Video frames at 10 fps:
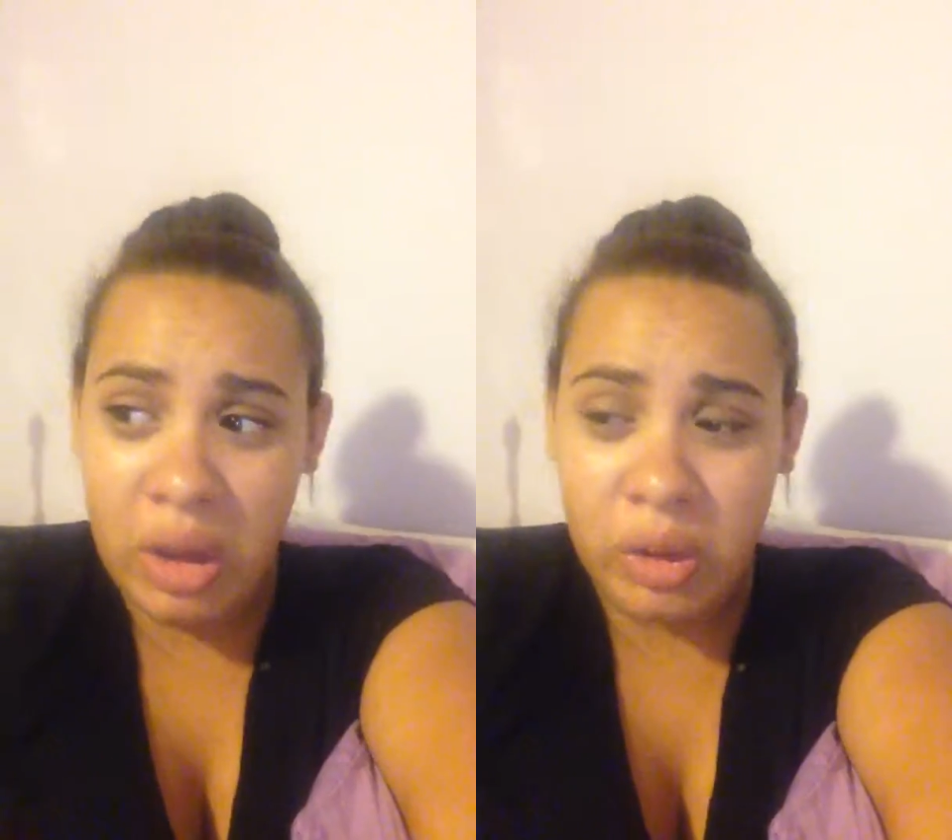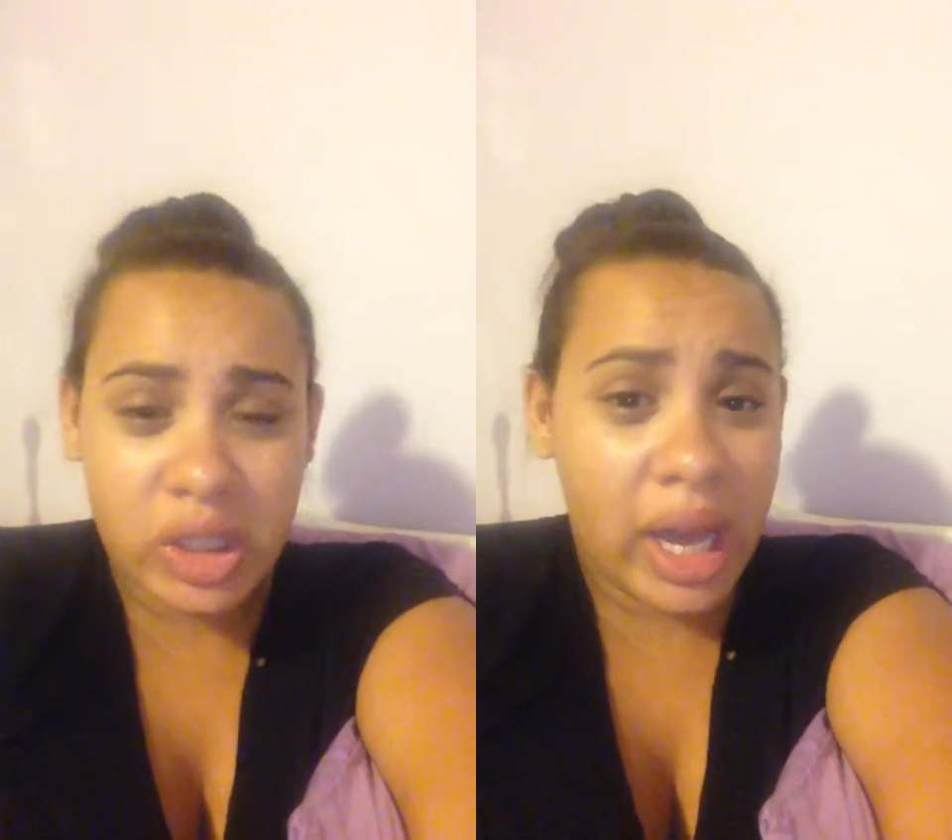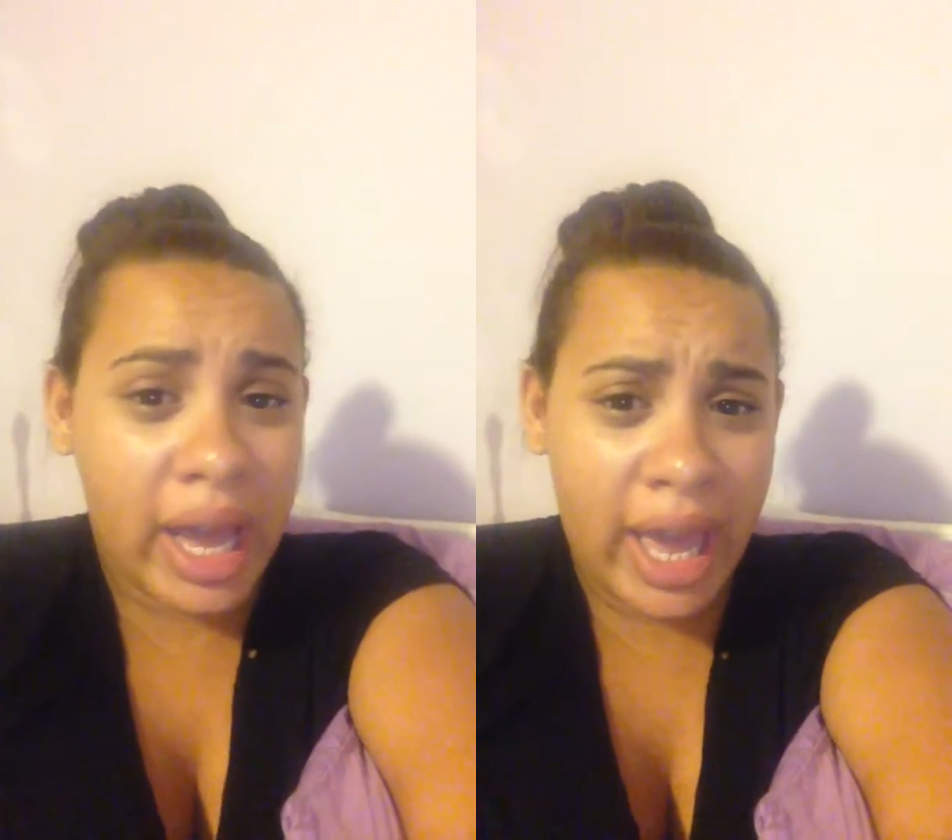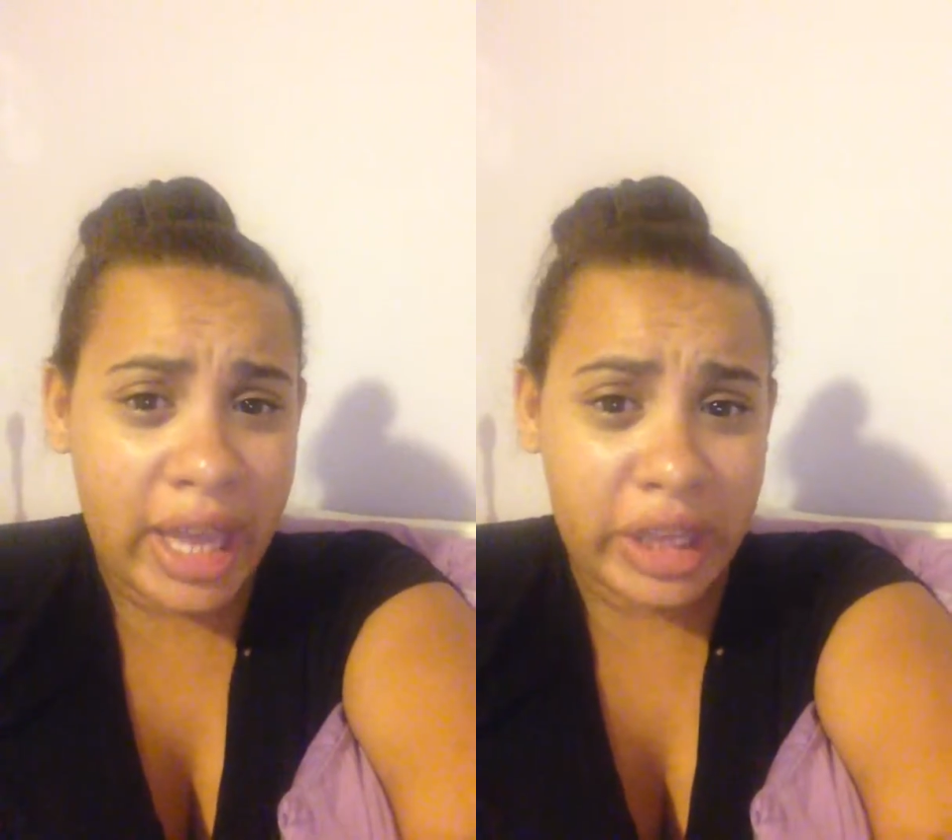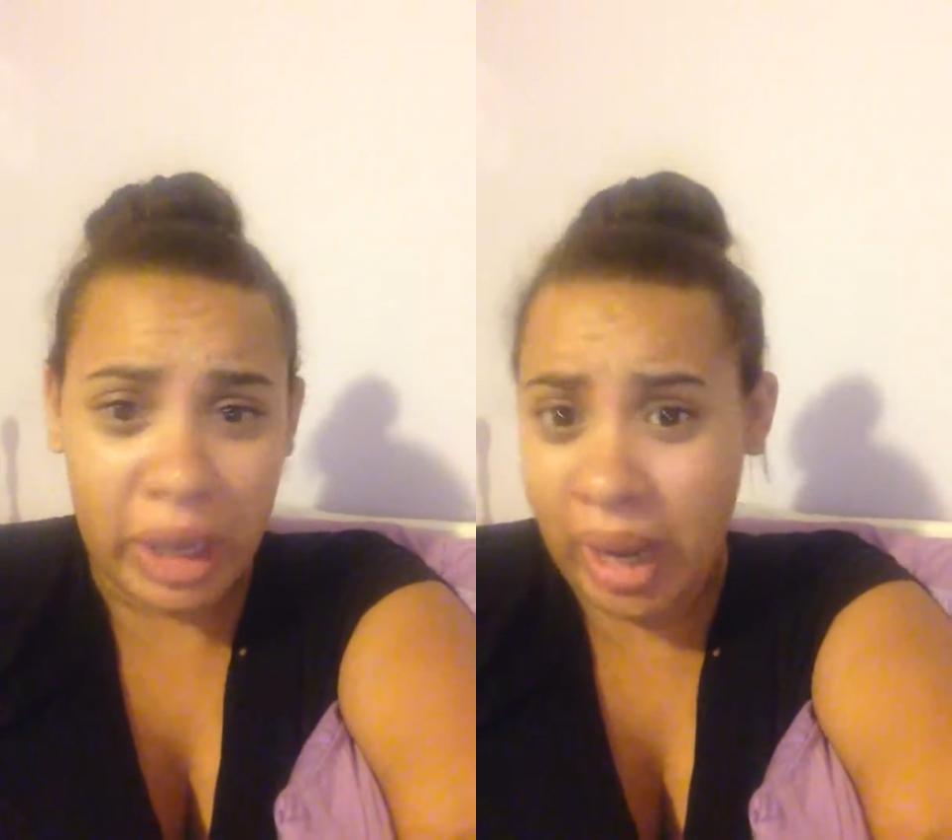which I
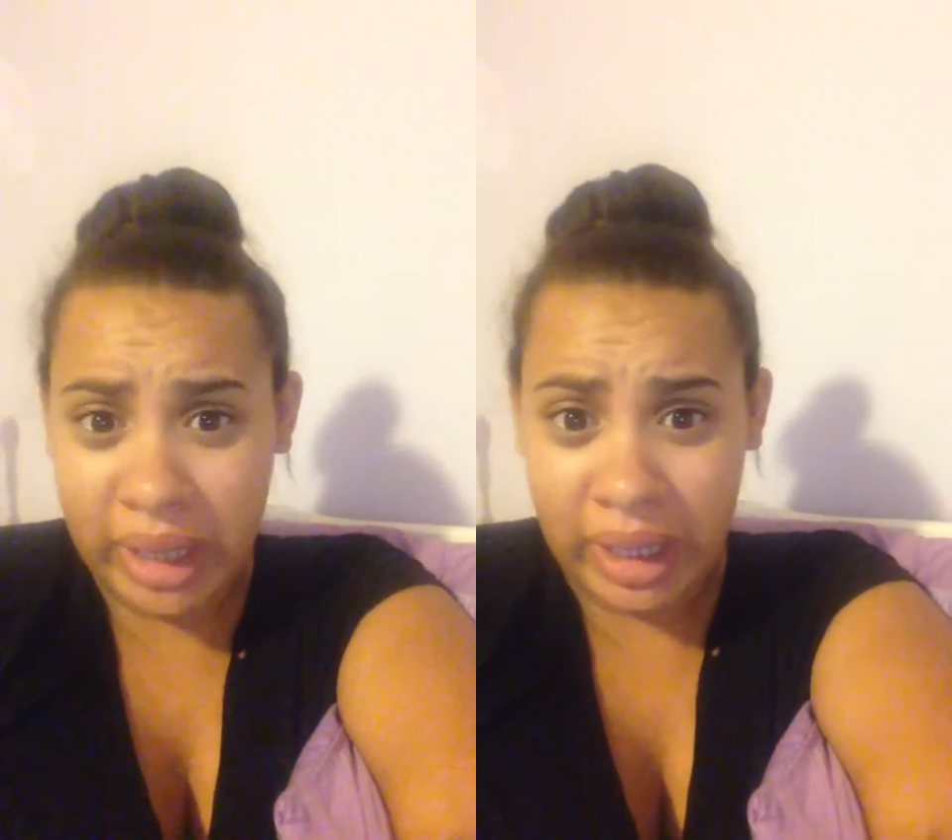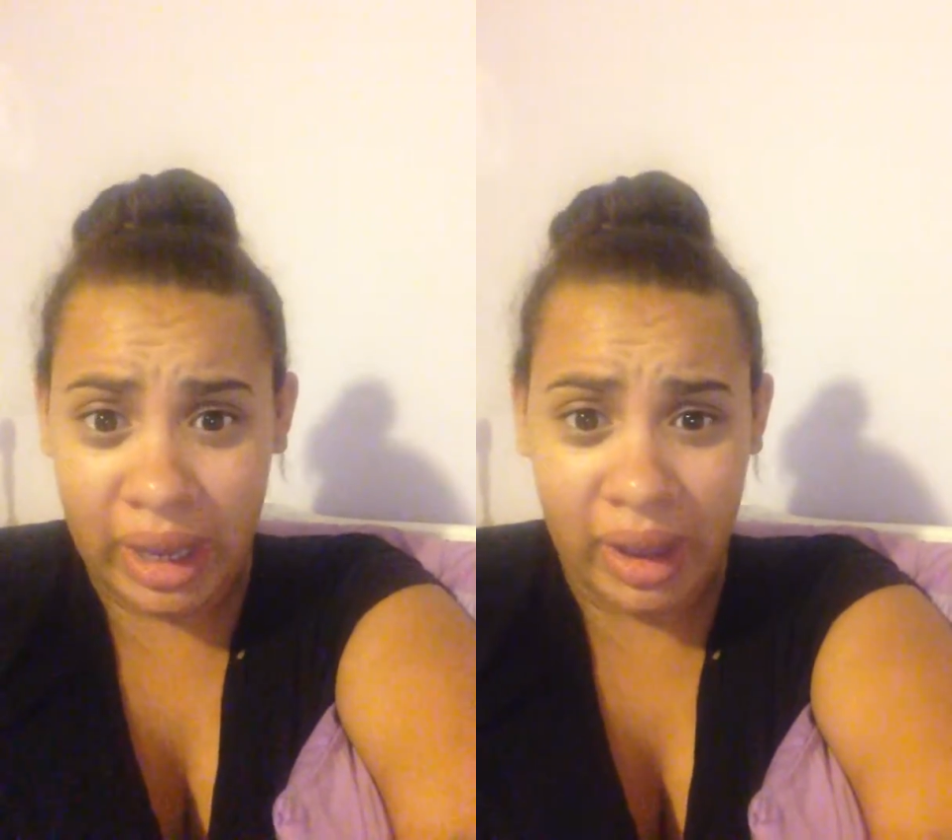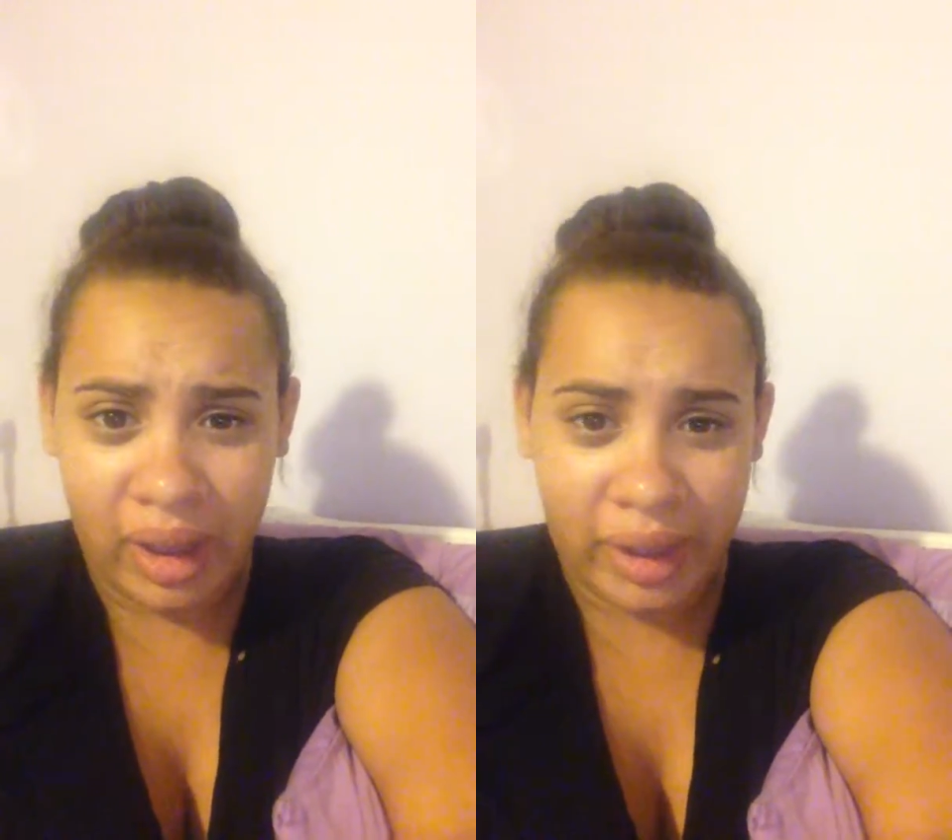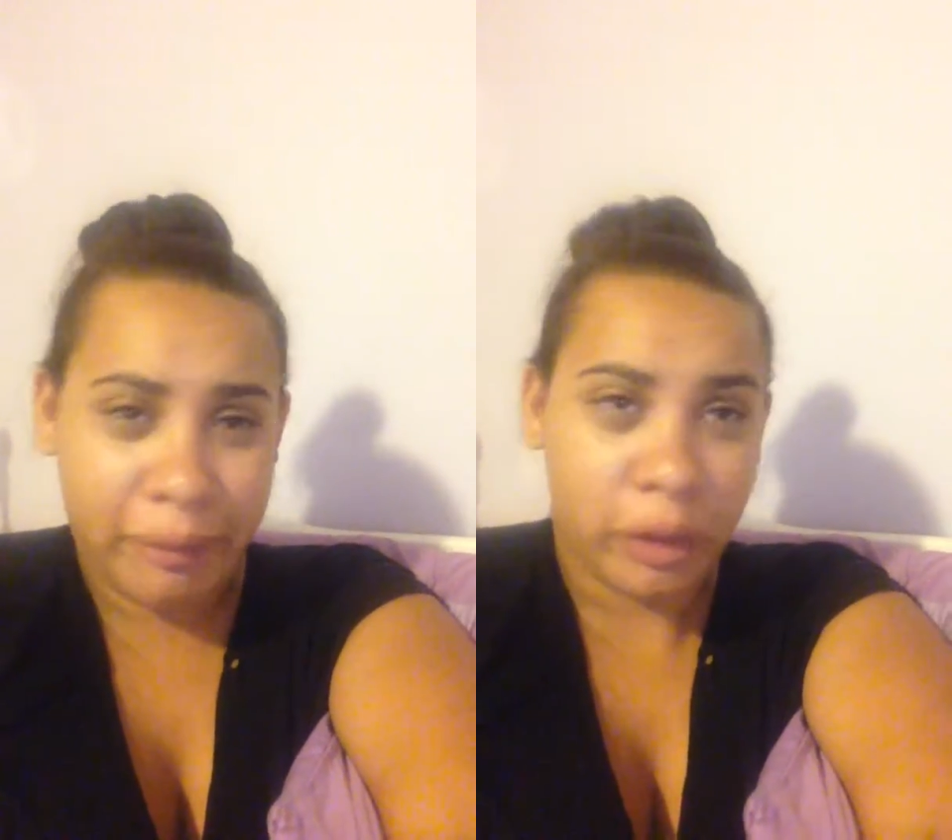had no idea.